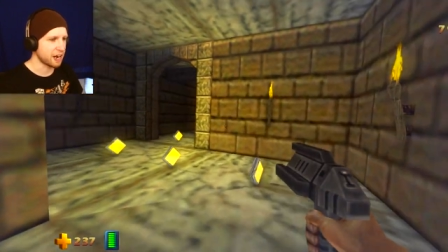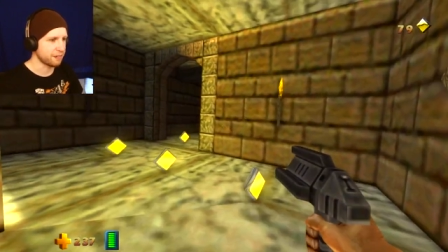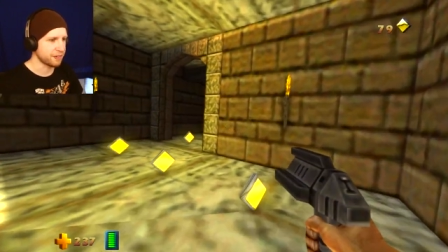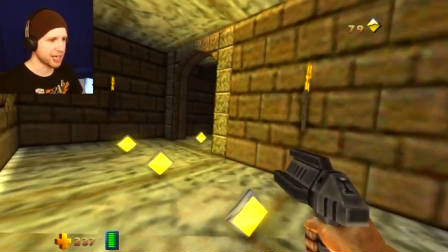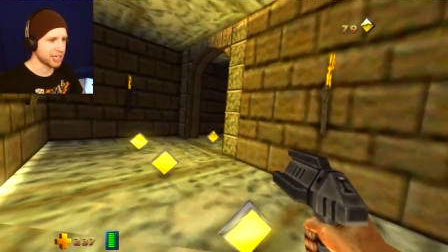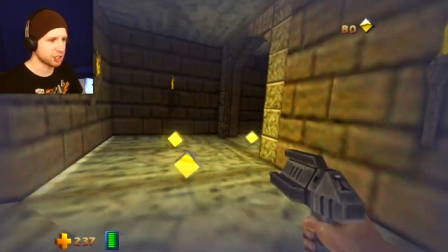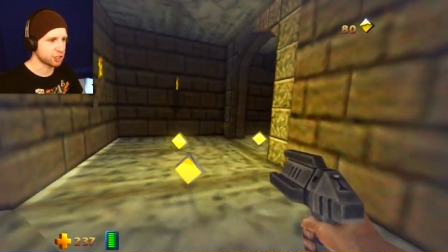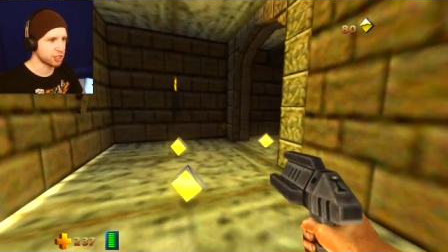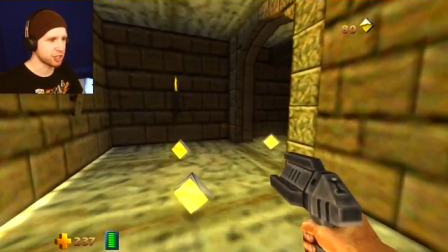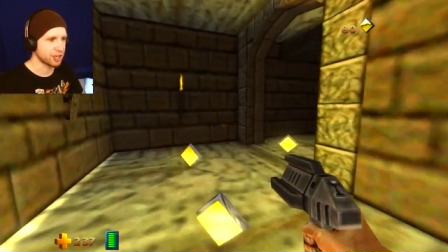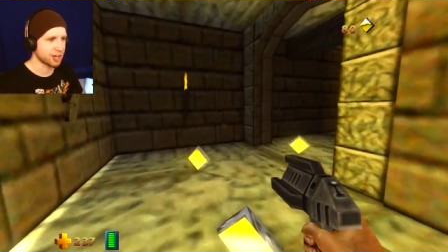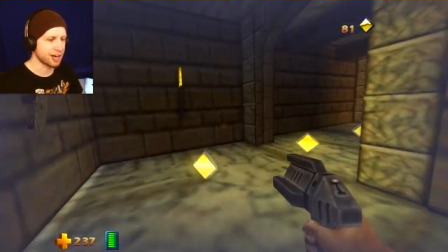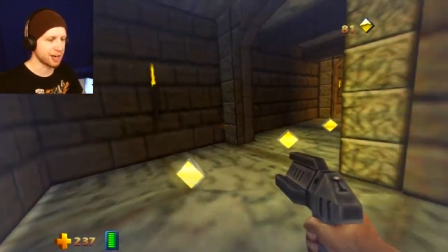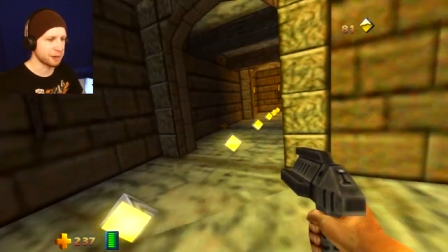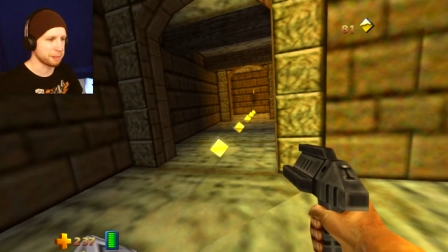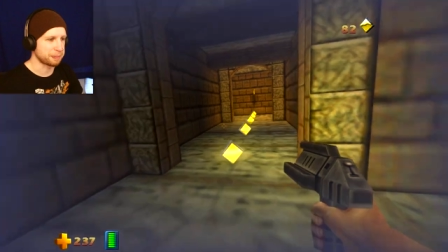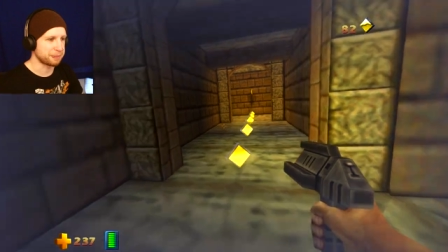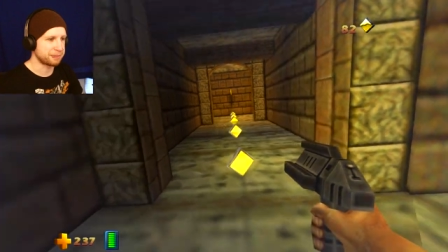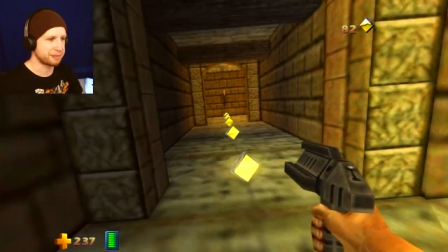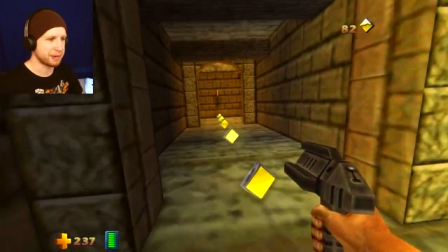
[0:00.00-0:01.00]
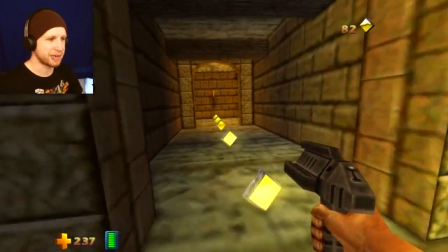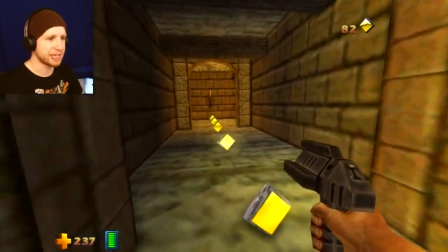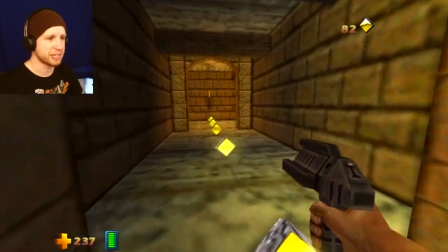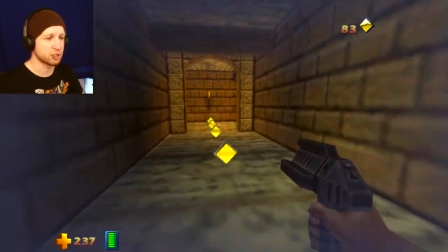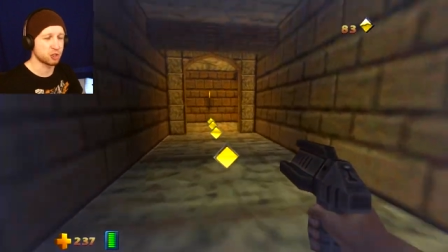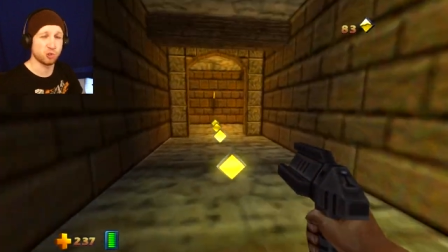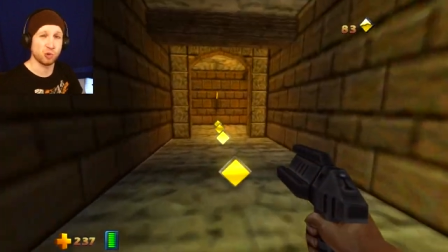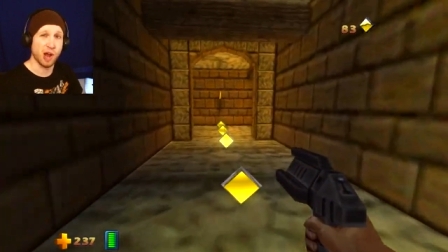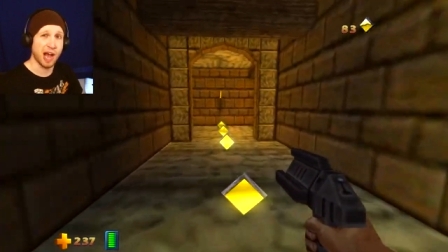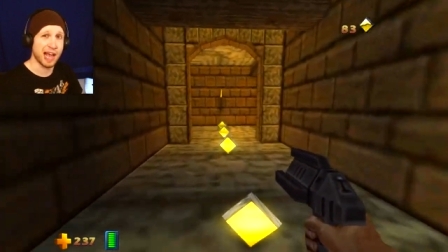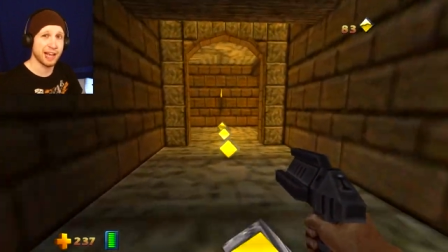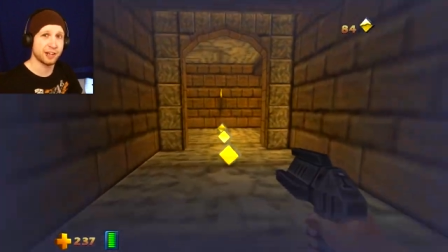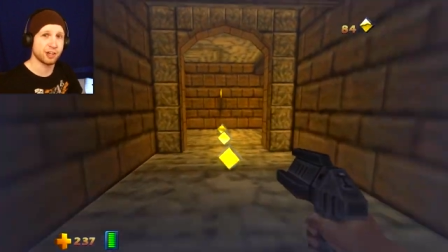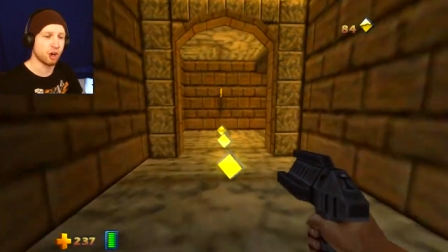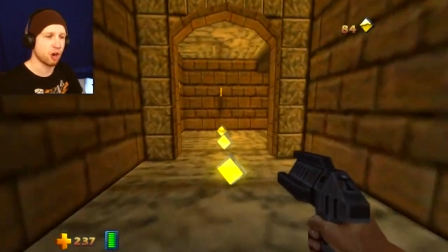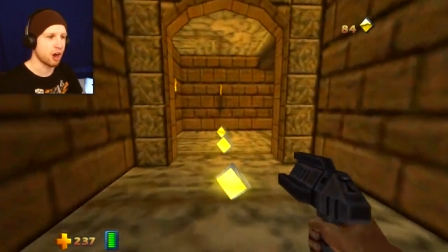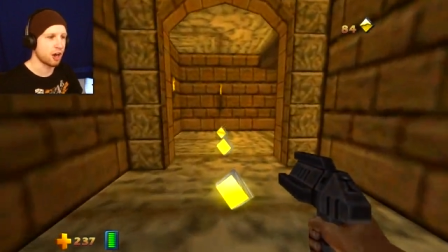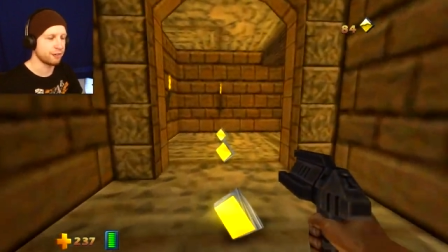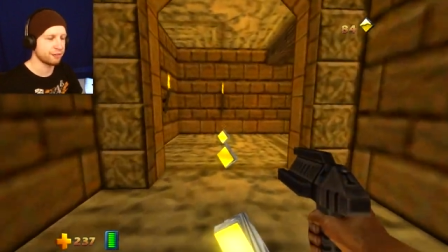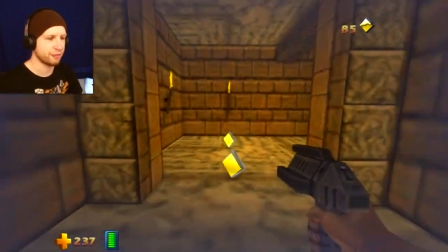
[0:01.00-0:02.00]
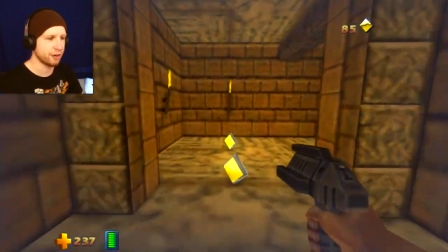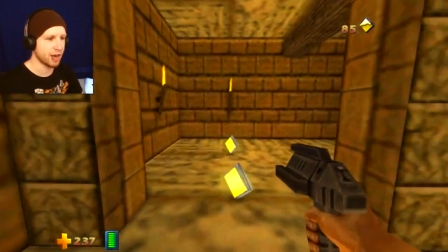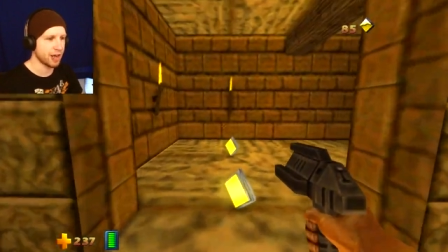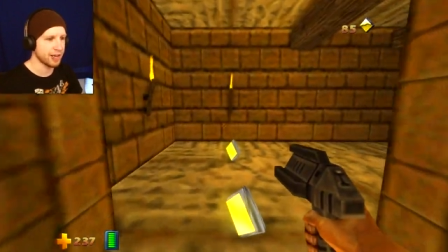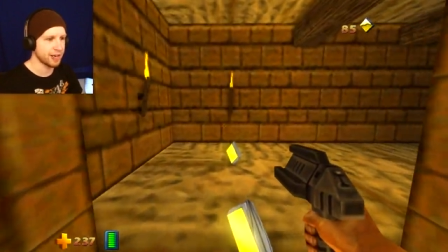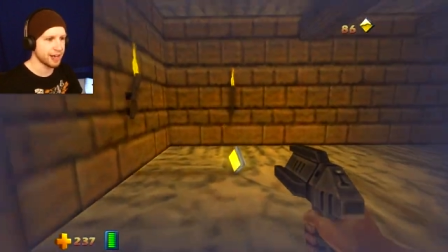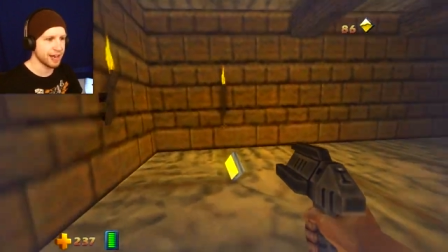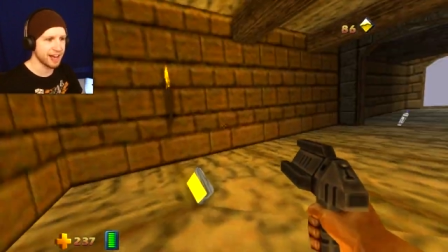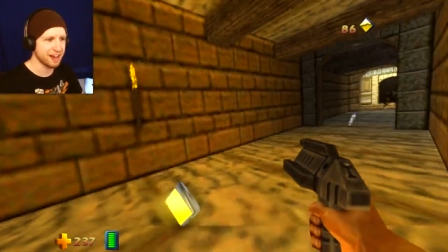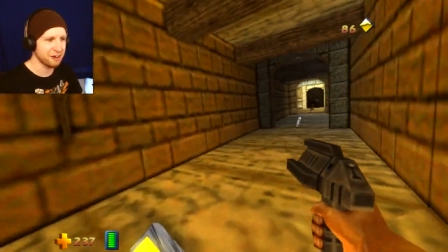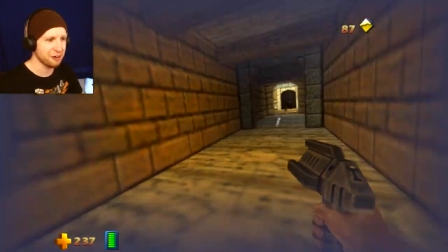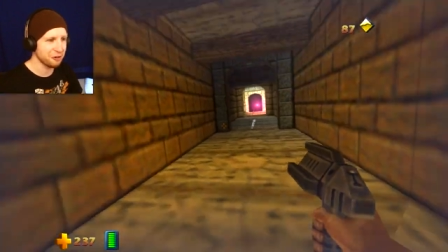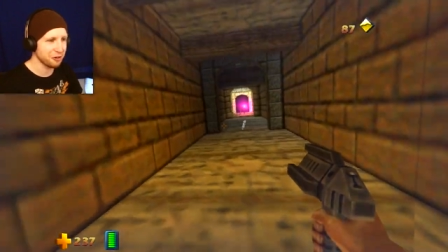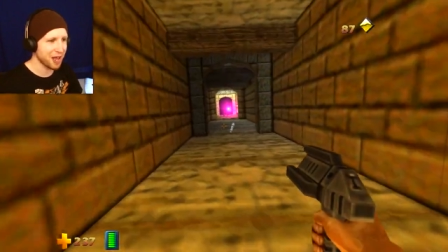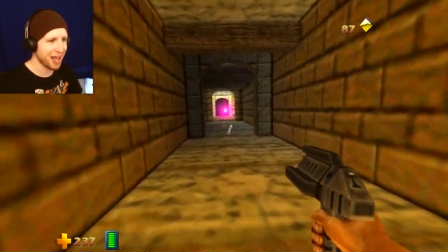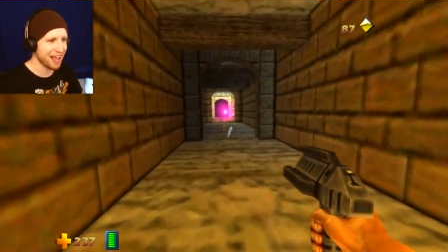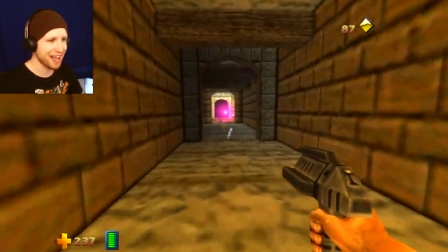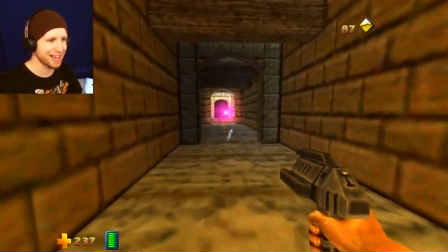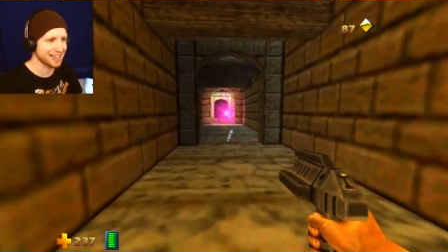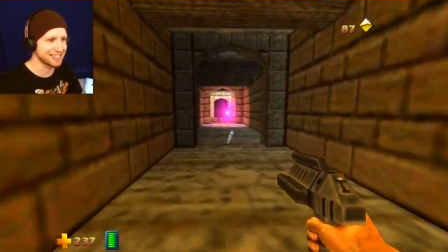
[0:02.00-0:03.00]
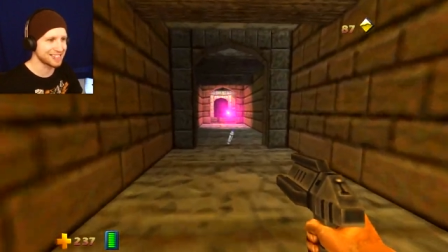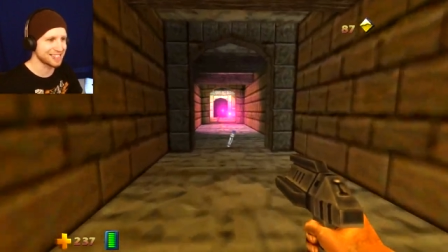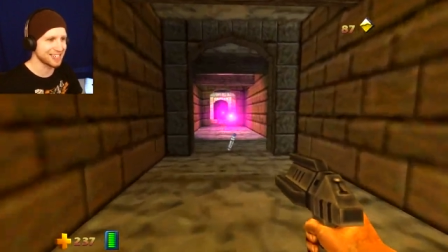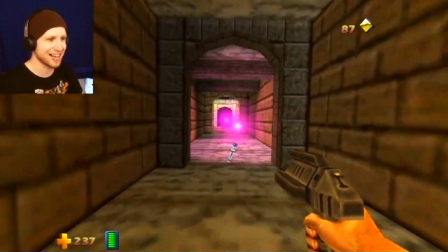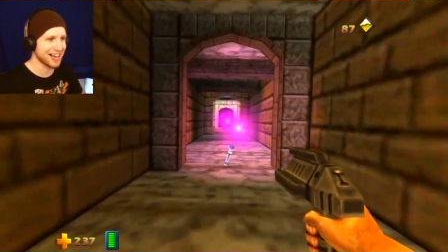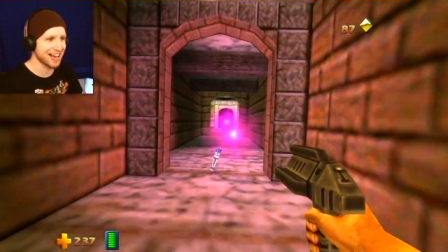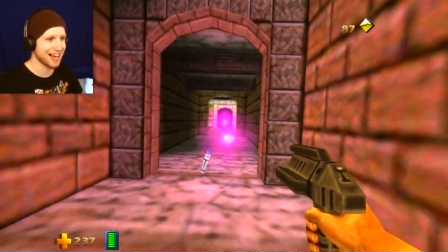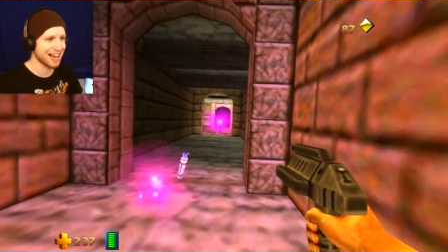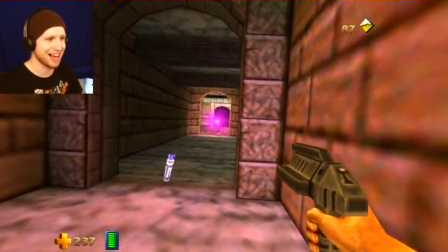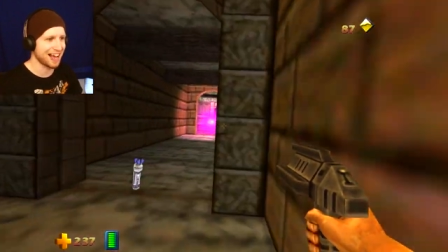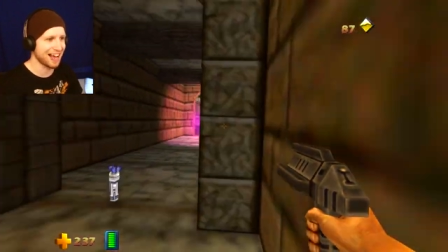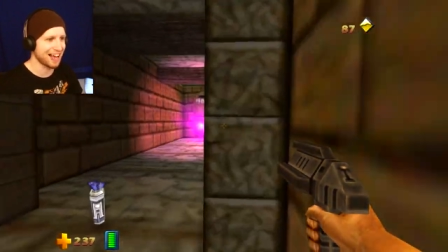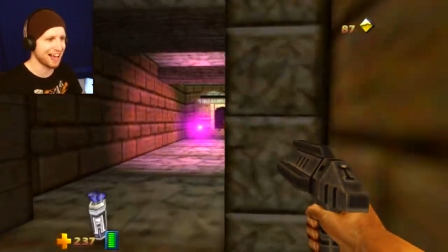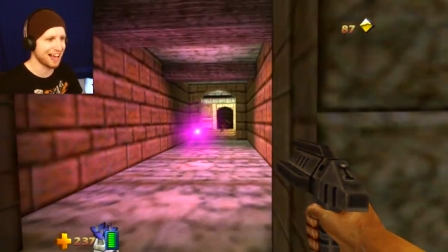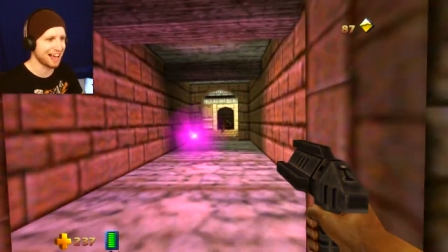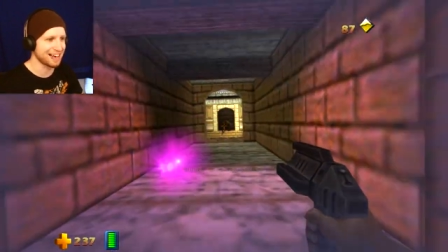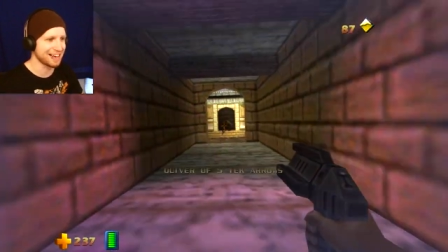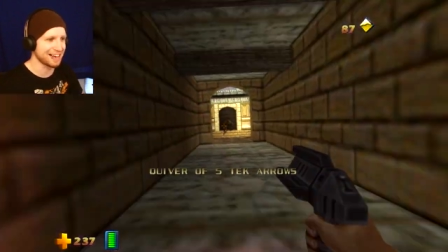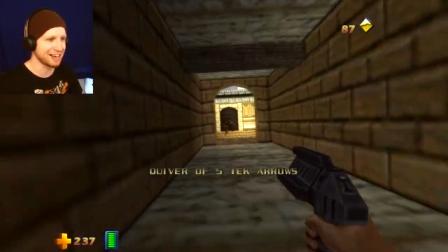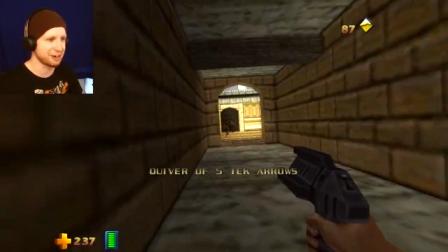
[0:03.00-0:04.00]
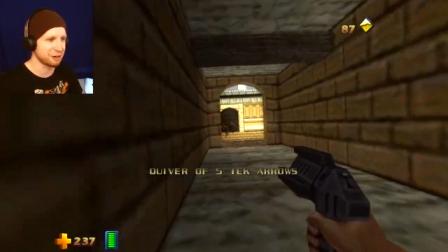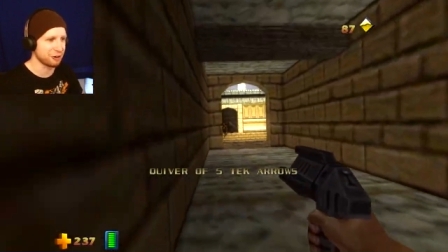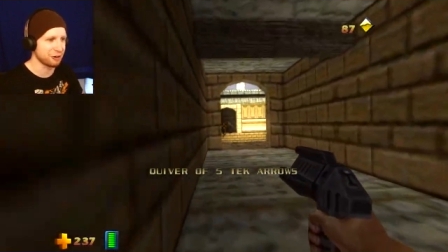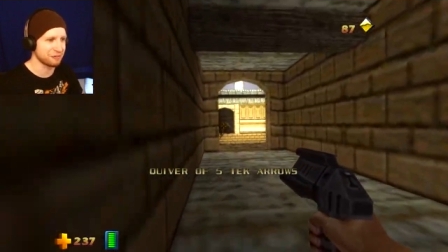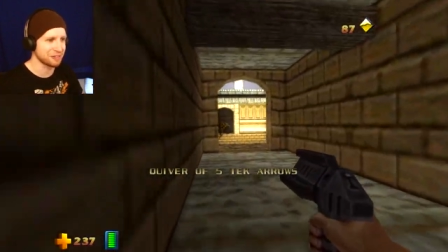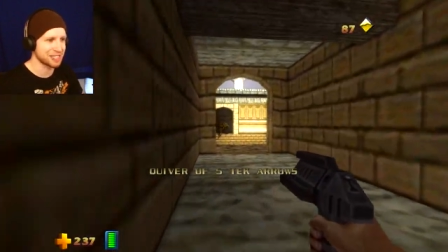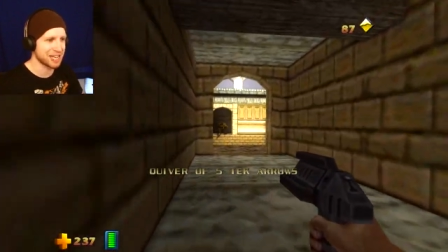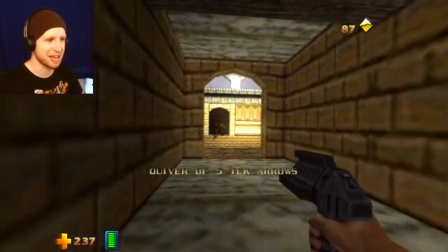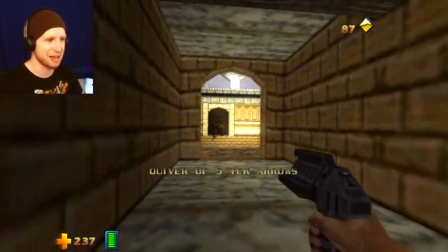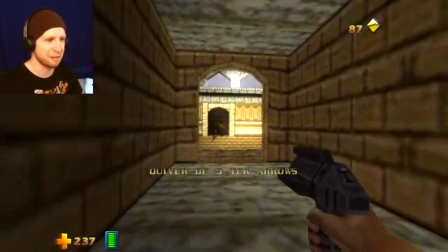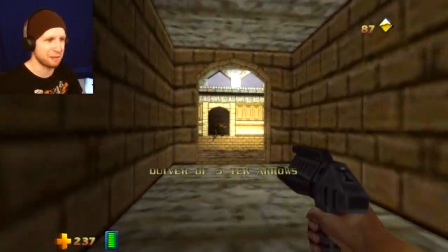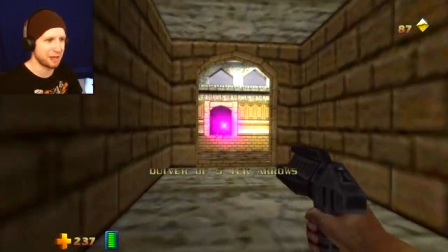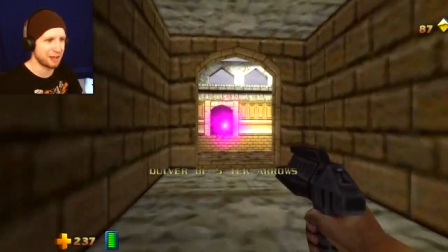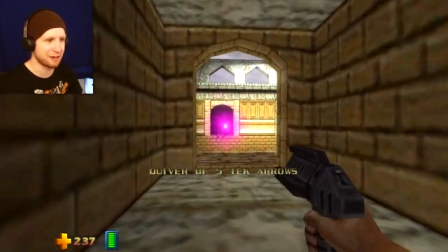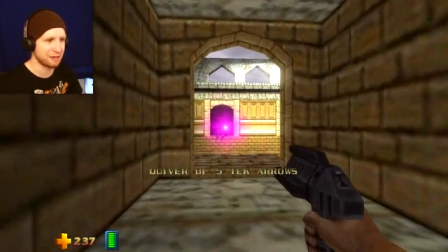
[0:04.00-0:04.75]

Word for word: I've actually got a pretty dry cough right now, and uh, I, I didn't know it was going to be